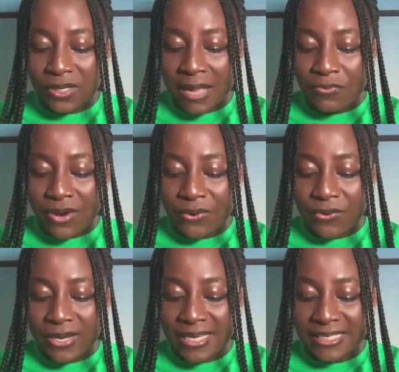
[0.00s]

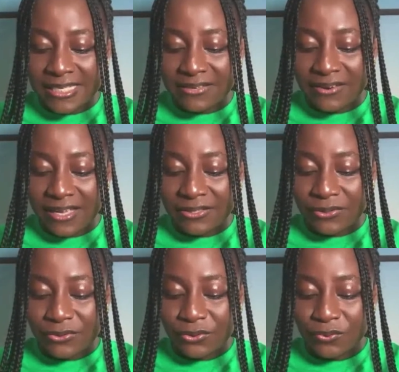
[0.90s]
Amwakon Edinkra is
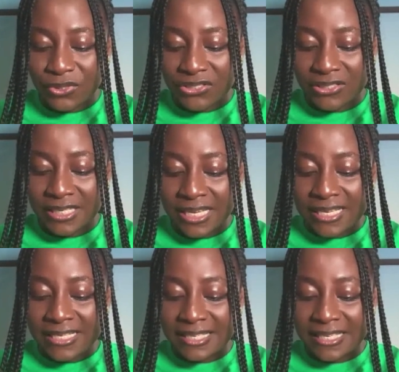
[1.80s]
also watching.
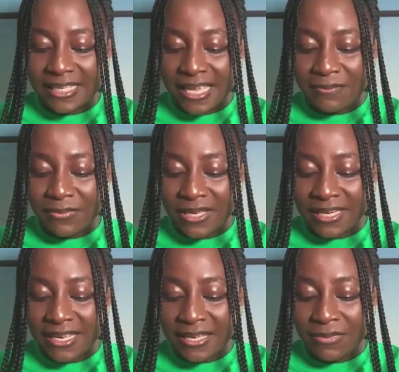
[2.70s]
He says, Amen
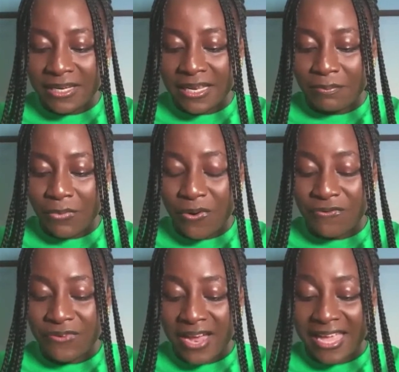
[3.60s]
and Amen and more
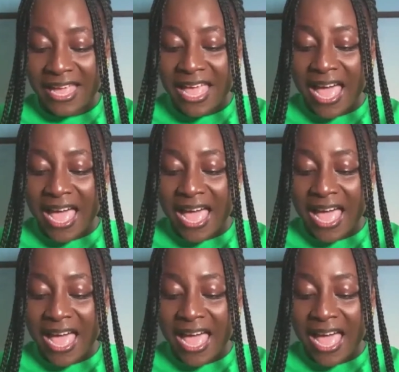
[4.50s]
fire.